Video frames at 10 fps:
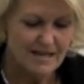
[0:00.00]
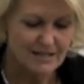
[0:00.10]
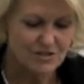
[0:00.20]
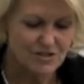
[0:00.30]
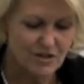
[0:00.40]

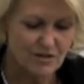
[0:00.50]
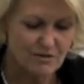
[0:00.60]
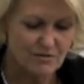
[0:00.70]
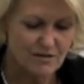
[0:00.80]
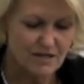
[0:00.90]
And
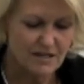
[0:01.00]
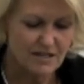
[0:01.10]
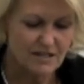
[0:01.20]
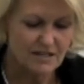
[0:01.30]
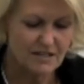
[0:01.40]
so,
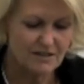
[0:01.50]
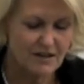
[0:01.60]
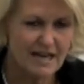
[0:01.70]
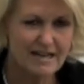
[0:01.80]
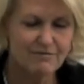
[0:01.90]

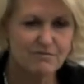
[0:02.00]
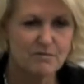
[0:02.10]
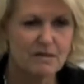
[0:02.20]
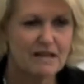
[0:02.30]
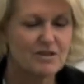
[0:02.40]
I have
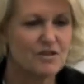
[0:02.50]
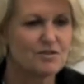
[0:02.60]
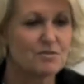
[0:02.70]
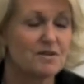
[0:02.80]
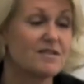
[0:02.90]
what I call
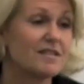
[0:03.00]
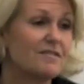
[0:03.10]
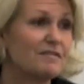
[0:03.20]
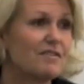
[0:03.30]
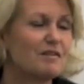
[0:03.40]
sort of the
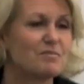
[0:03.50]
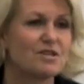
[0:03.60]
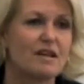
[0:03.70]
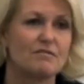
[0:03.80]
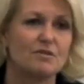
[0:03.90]

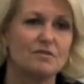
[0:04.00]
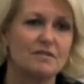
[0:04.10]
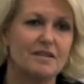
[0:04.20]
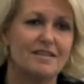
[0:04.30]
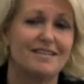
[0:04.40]
75% rule.
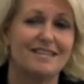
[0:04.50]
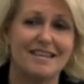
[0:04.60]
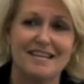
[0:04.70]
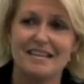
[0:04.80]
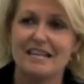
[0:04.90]

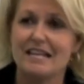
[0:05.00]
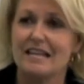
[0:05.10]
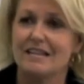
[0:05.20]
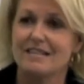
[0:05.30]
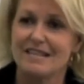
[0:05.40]

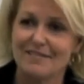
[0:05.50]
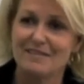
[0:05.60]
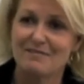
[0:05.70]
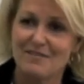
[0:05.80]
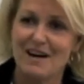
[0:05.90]
And the
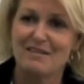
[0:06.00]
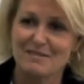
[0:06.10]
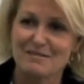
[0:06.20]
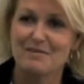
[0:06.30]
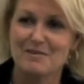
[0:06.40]

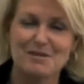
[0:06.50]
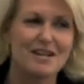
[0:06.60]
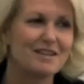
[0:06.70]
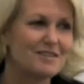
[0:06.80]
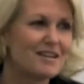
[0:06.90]
75, some of you are
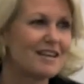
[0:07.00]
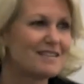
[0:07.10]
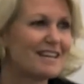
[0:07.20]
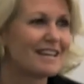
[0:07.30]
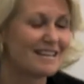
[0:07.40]
shaking your
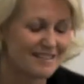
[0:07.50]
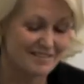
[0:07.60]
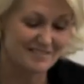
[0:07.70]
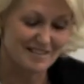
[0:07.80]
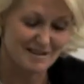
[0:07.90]
head,
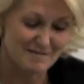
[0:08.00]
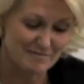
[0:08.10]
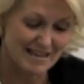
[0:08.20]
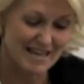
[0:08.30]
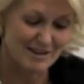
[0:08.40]

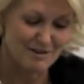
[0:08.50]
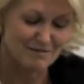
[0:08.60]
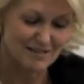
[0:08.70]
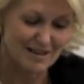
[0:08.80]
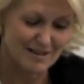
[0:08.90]
they get it
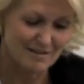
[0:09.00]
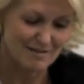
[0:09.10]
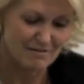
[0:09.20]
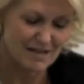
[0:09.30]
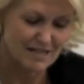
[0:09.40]

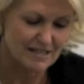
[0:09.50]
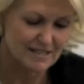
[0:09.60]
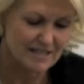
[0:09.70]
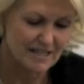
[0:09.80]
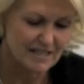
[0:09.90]
already,
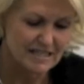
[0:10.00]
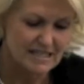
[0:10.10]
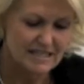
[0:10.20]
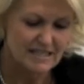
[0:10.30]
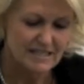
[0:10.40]
is that
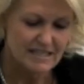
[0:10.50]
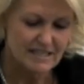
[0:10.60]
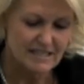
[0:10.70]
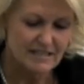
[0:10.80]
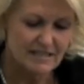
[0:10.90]

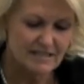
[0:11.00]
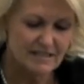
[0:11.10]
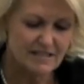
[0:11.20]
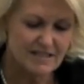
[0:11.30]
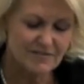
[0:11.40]

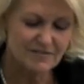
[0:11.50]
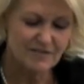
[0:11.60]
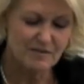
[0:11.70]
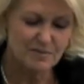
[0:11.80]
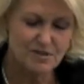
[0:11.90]
the
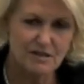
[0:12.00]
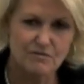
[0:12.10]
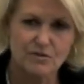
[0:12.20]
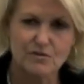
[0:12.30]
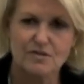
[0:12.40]

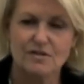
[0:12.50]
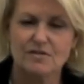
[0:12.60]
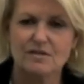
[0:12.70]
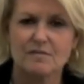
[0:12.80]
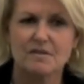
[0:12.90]
75% rule,
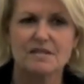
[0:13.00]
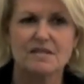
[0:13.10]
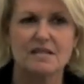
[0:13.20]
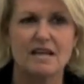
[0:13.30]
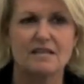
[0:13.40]
simply
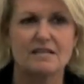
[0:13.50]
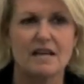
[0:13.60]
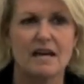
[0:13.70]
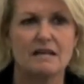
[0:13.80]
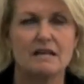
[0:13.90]
states
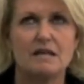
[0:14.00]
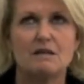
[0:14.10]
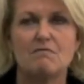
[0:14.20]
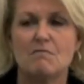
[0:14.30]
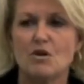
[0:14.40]
that
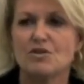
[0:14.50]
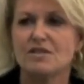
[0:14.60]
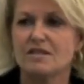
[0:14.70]
most